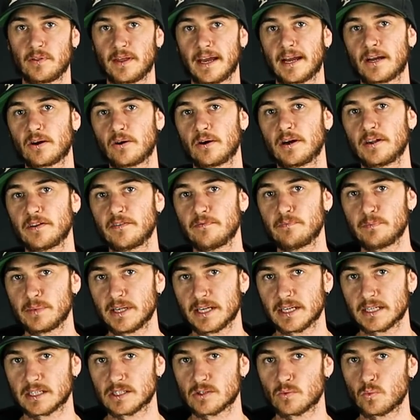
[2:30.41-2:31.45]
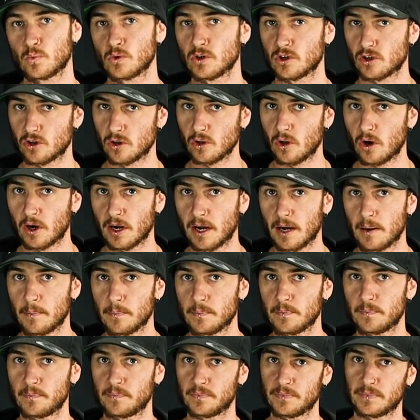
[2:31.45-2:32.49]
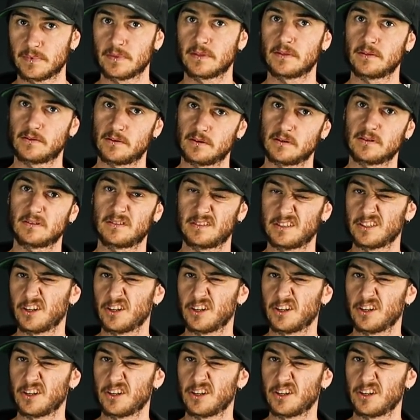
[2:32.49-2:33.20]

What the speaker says: that kind of mix would clog up the